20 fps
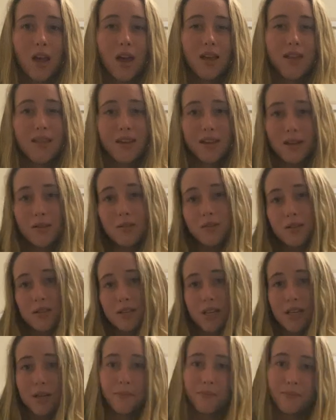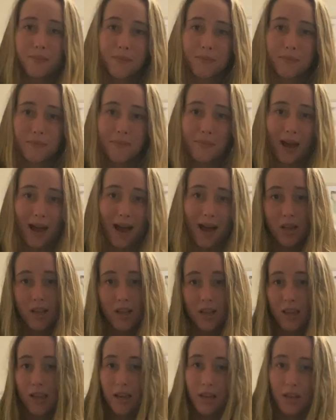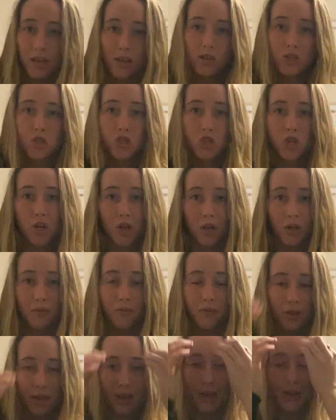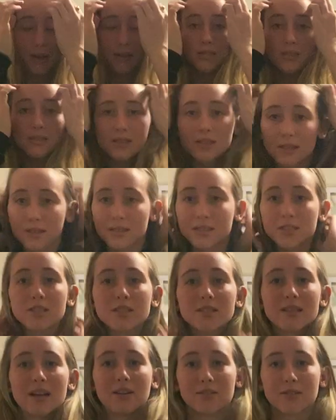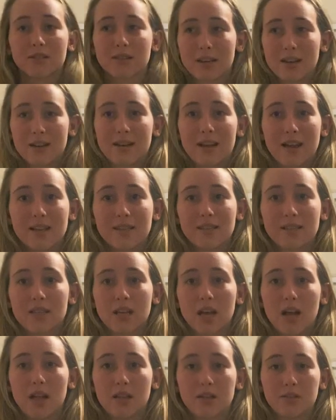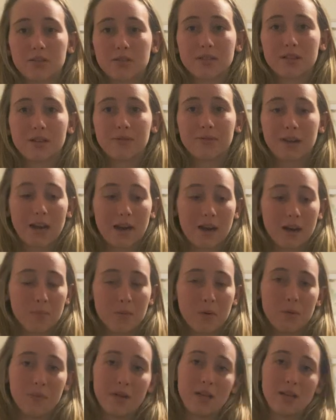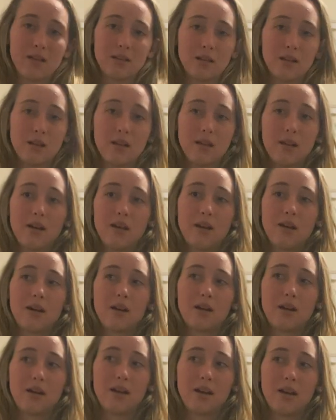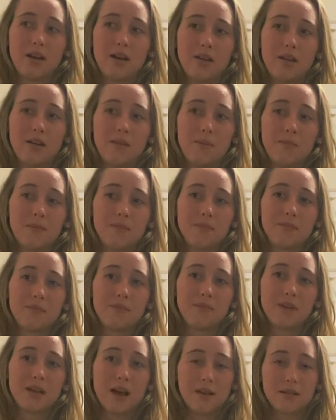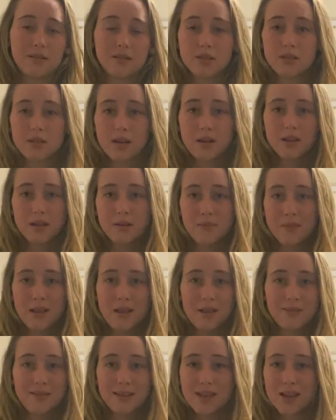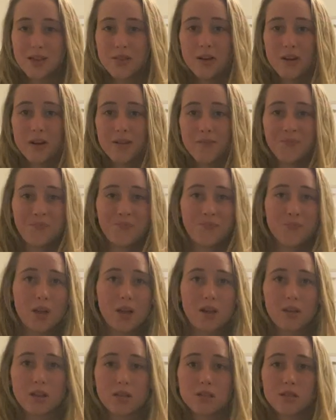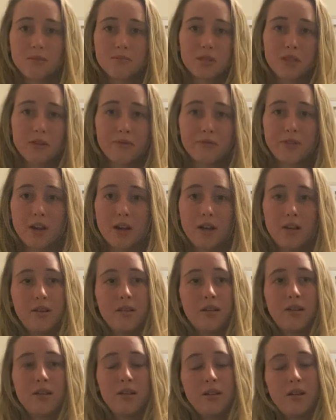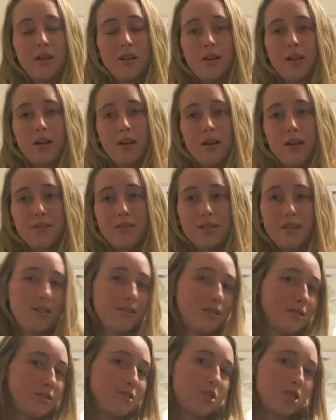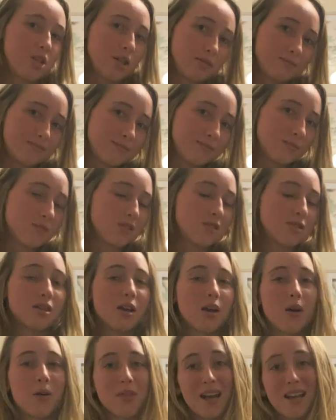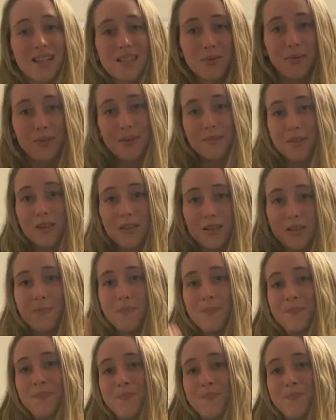think I want to take a bath and like chill and relax. It just sounds kind of nice, a little self-care moment. But yeah, just kind of get my life together, get some stuff done, and then chill. So that's what I'm gonna do.